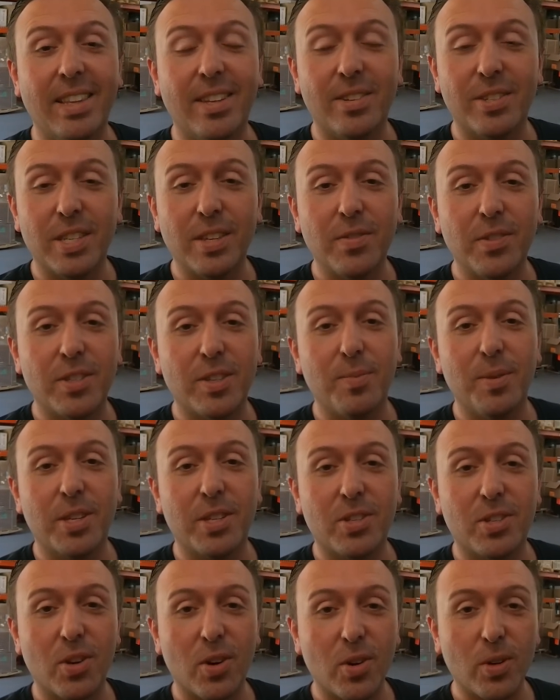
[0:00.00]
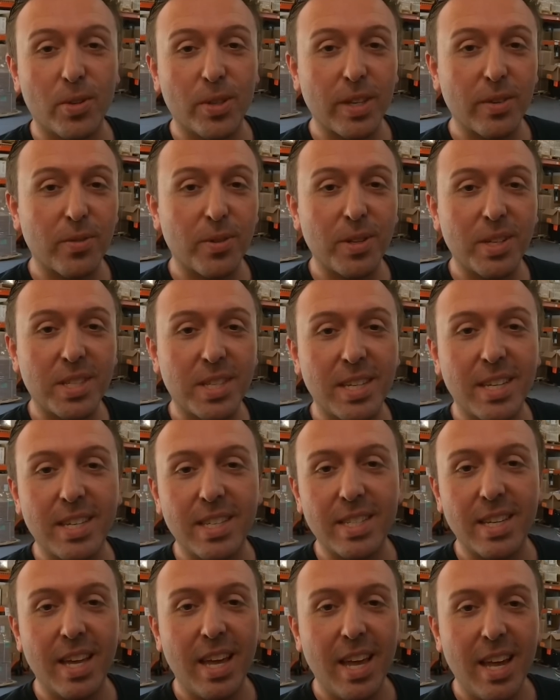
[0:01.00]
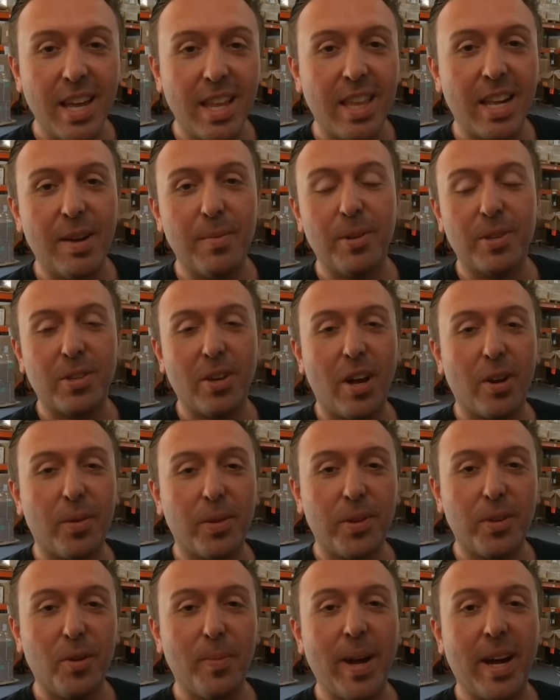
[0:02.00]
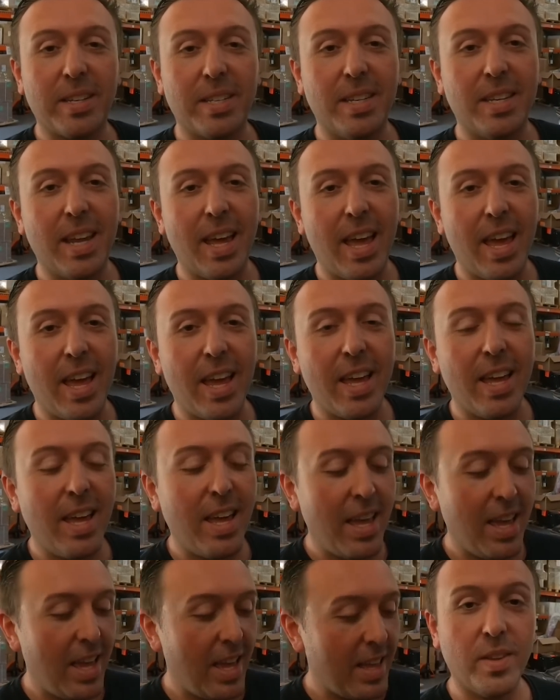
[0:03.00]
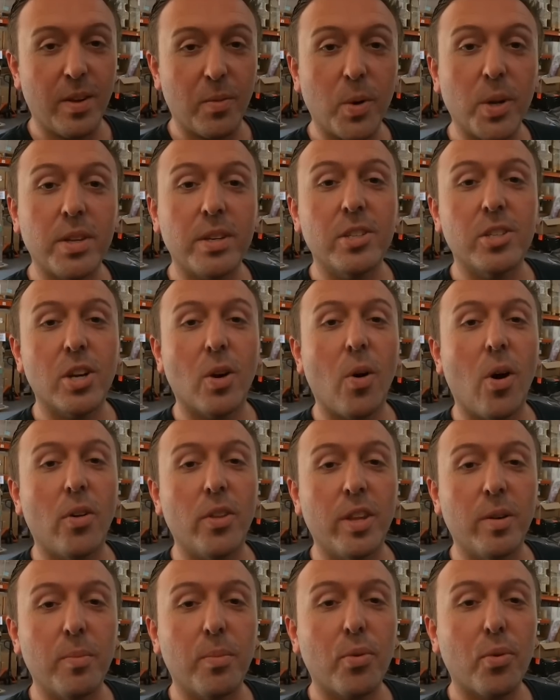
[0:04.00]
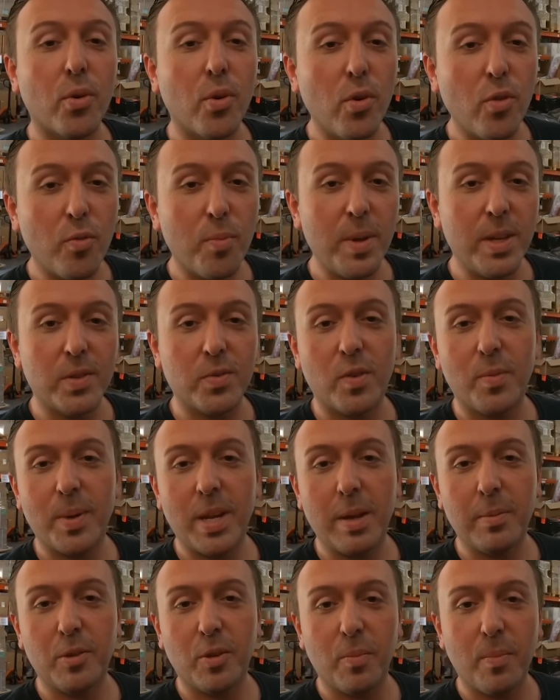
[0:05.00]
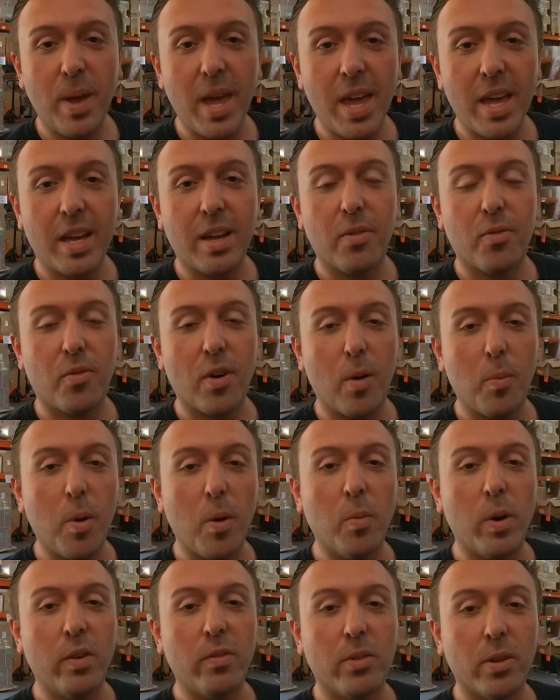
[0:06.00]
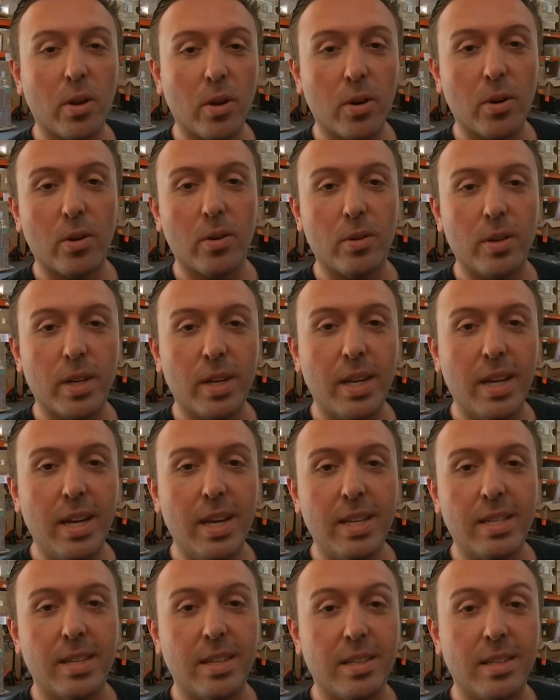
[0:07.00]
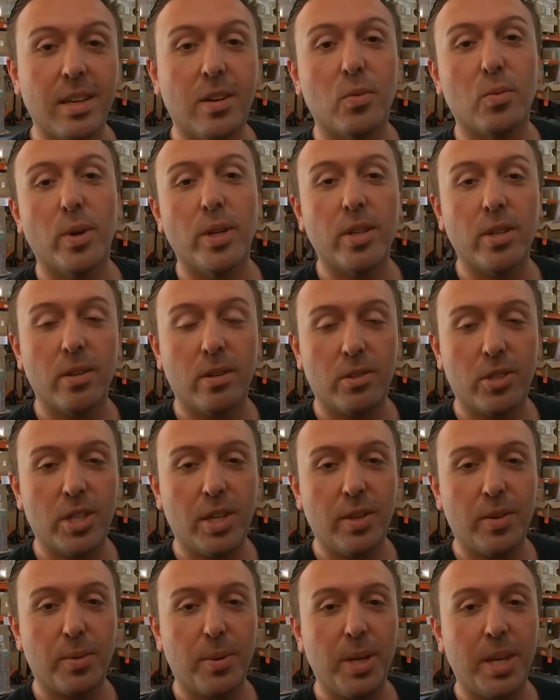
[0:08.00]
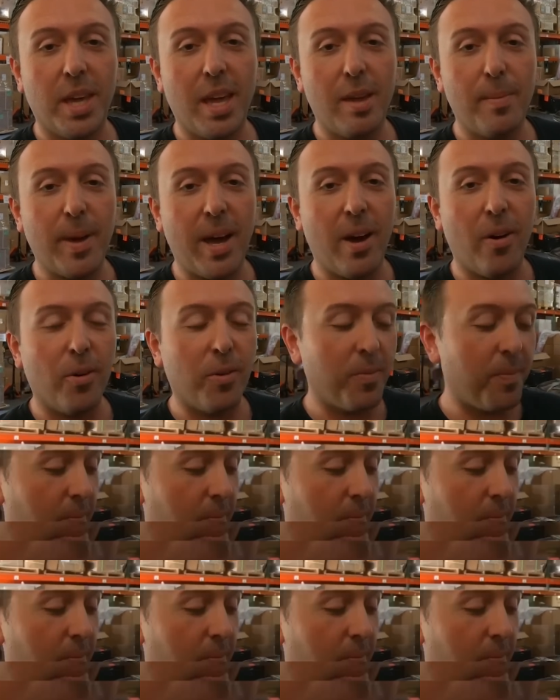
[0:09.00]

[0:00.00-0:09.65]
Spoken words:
And there's even some external differences that I'm gonna talk with you about today that really show all the improvements we've been able to make from what we've learned since the original Gen 3 came out.